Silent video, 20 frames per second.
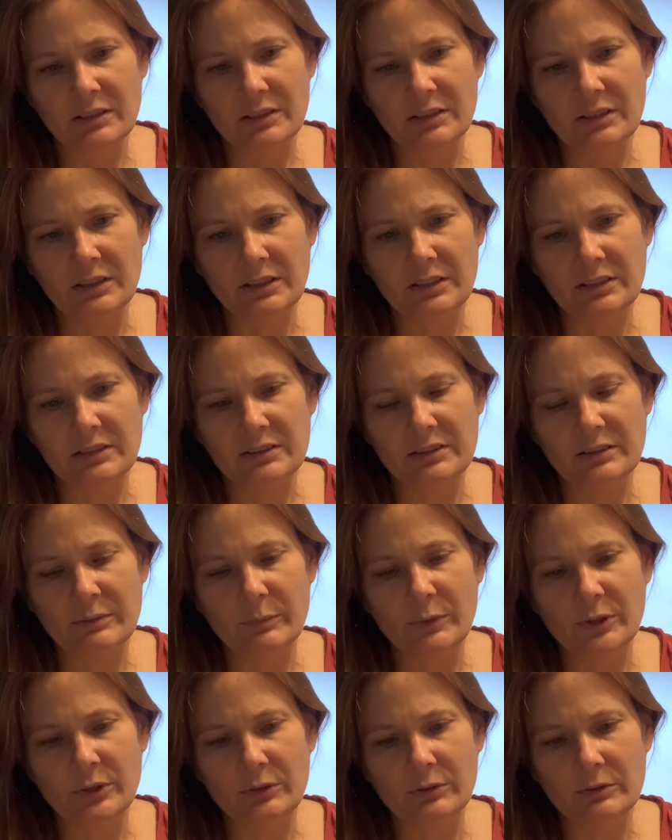It is the
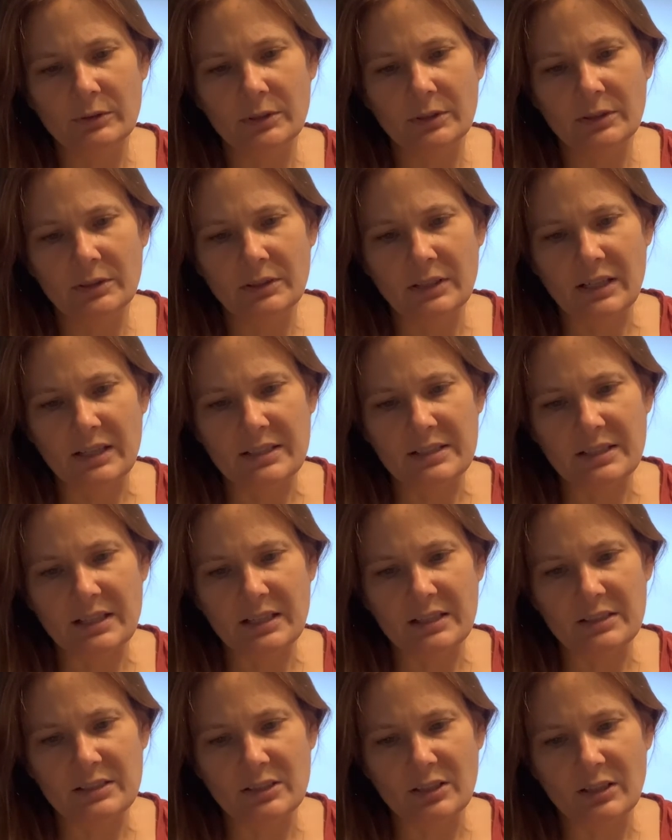moon, I say
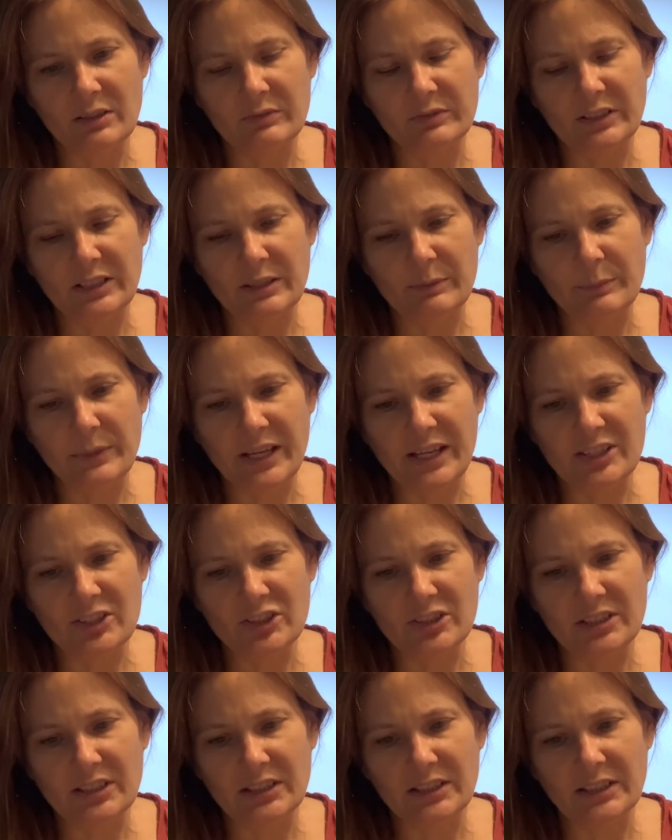softly and
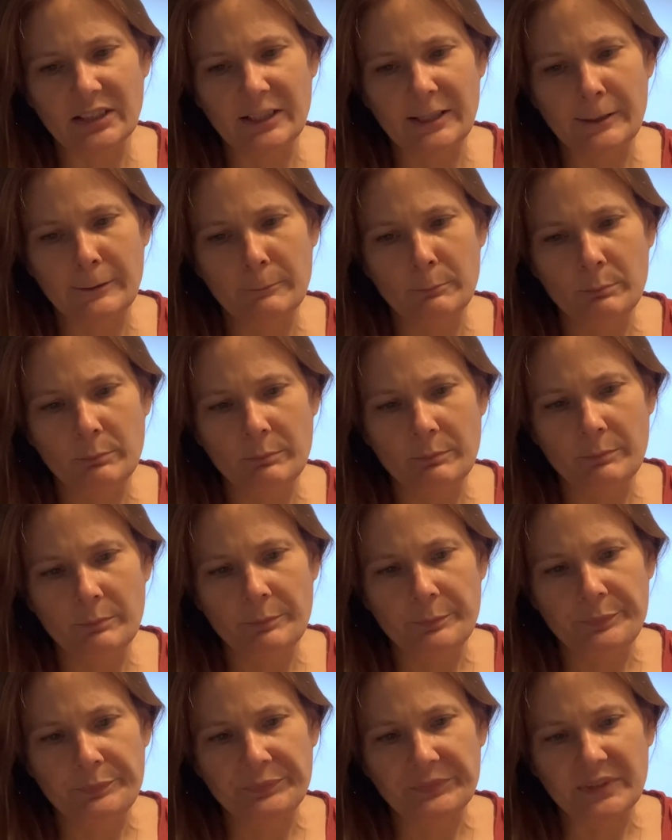passionately.
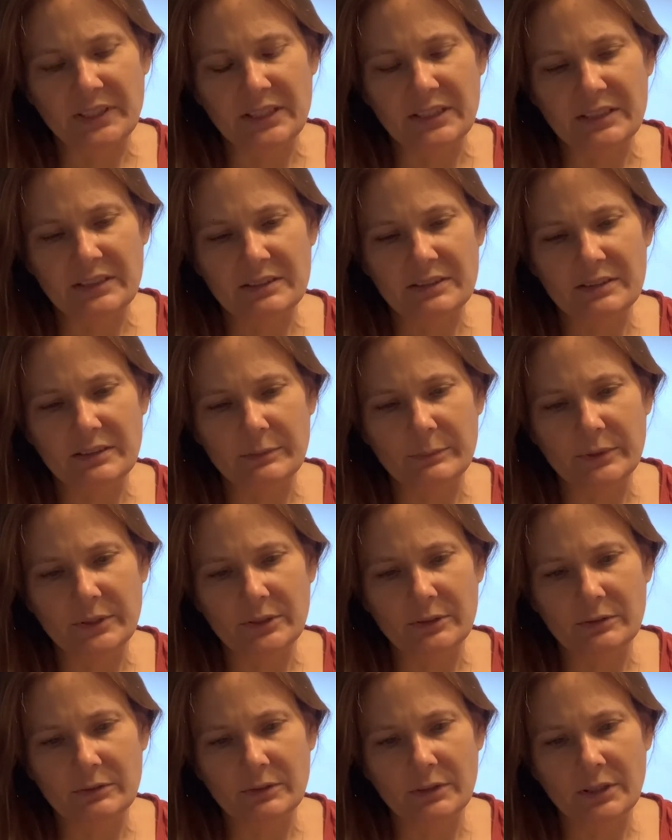It is the
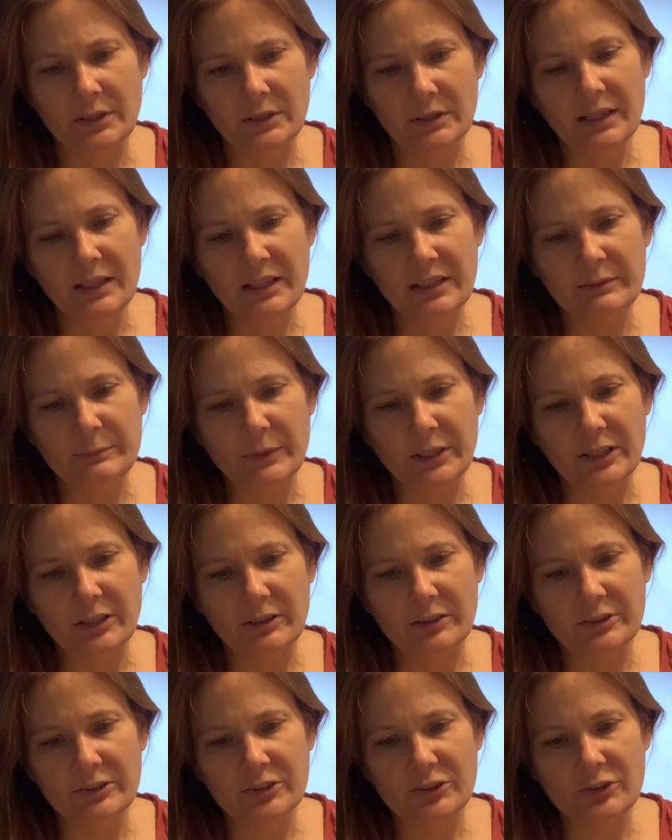moon, and my
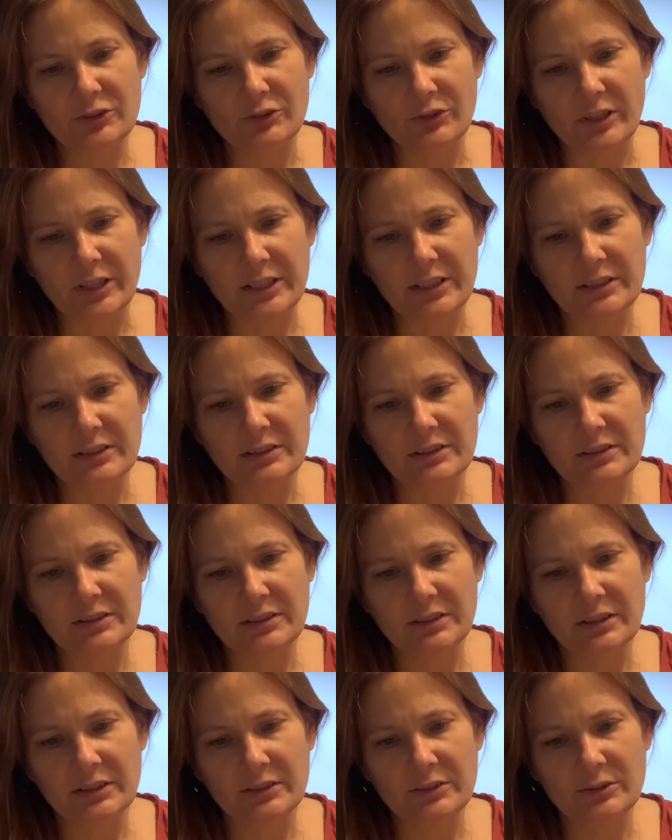heart strikes
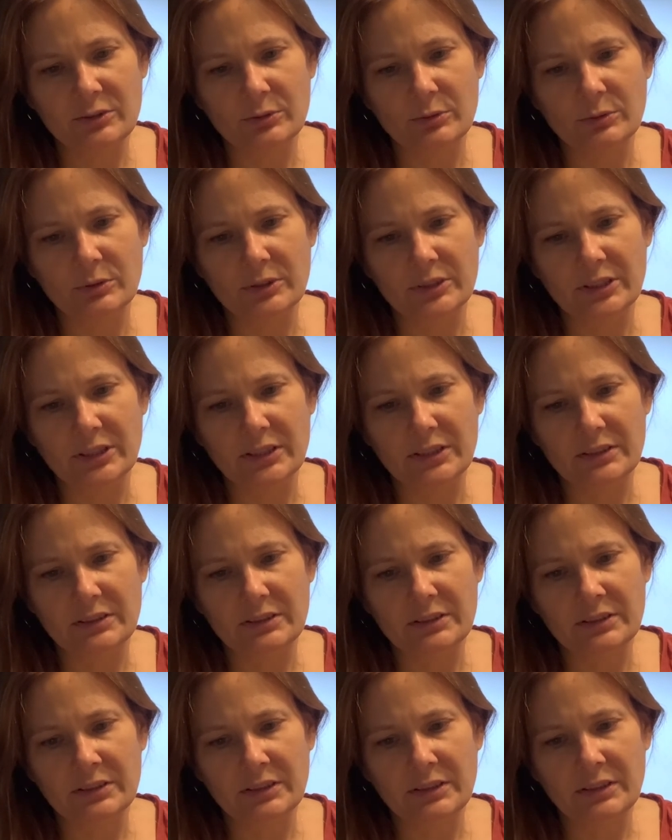toward
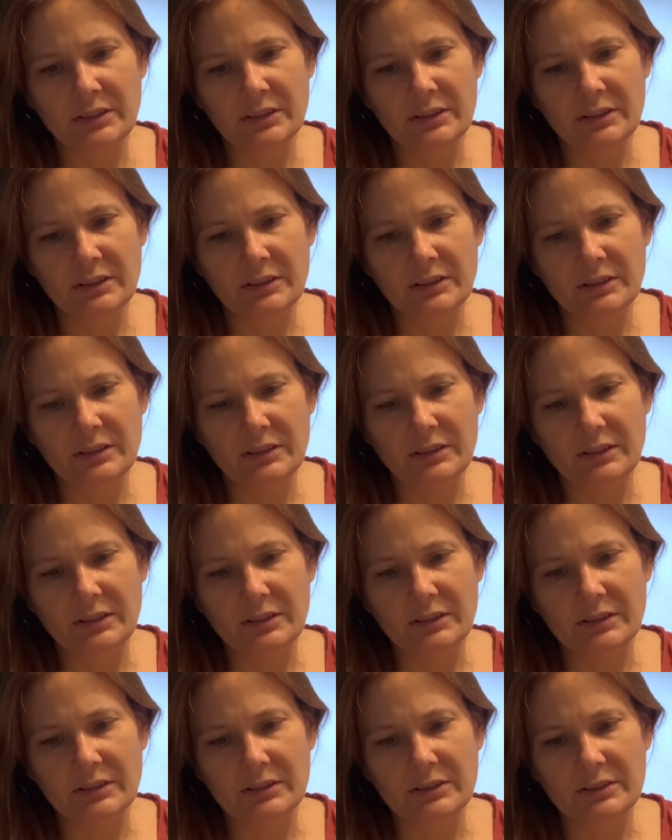it
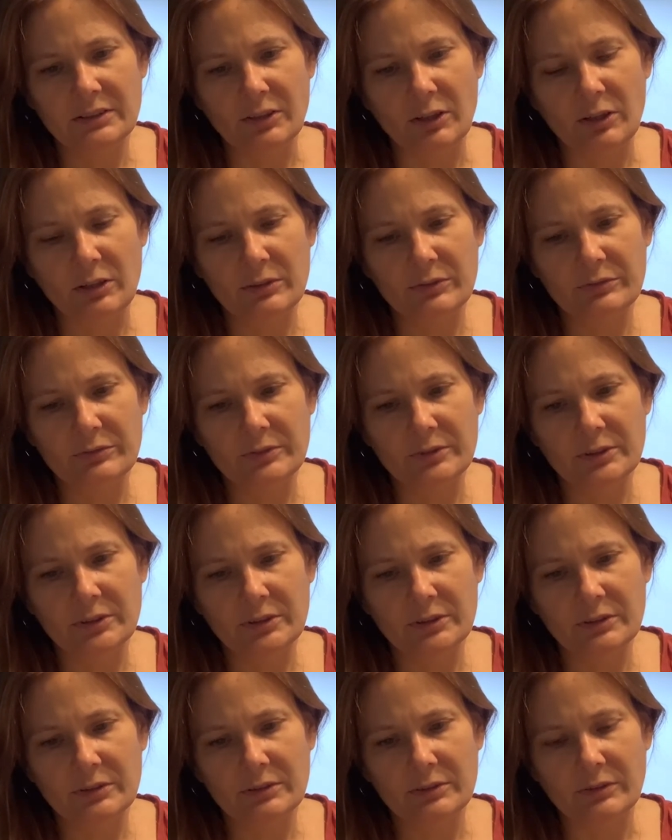in a soft
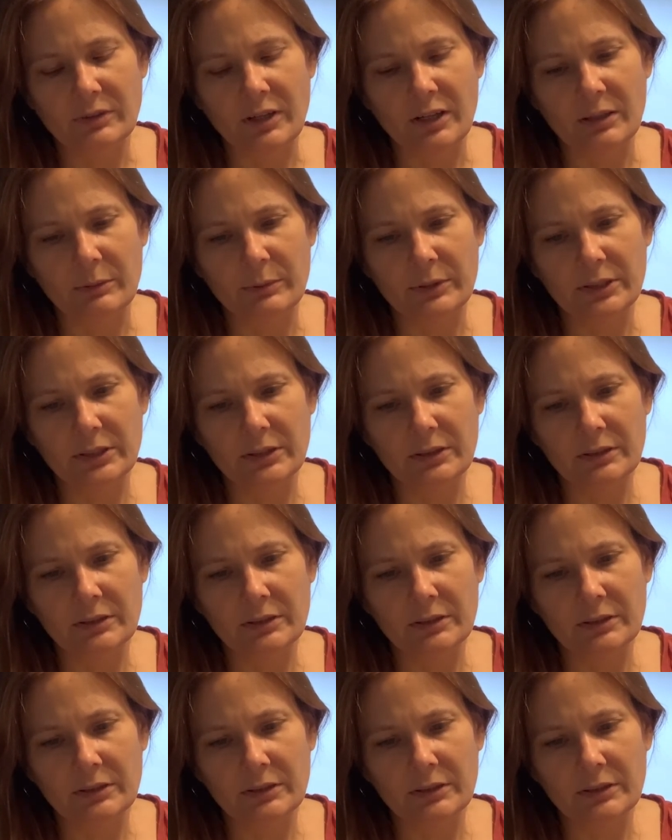throbbing.